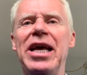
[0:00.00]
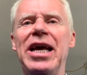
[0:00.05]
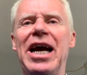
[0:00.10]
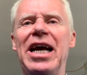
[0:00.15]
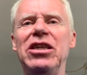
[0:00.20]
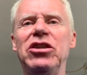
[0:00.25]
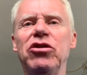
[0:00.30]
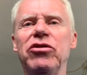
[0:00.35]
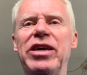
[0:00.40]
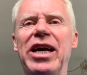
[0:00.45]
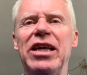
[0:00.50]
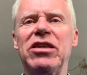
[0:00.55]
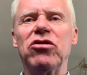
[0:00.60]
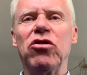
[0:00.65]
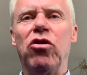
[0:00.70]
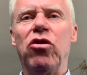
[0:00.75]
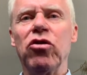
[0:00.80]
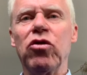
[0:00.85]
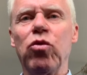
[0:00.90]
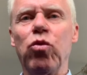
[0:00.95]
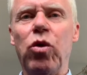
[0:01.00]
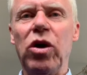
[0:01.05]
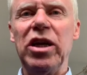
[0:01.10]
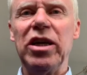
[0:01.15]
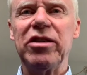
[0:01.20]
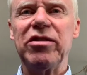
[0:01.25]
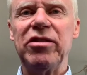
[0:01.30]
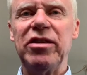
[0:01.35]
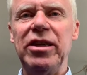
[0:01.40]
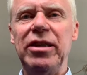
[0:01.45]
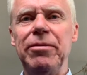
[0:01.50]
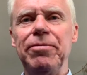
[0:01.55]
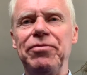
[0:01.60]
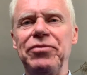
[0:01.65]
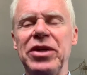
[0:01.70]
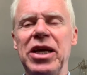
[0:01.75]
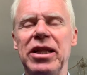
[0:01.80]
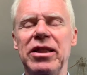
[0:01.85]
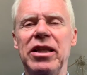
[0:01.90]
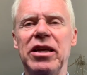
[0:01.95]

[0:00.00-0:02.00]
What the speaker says: And you get on Wallaxy, and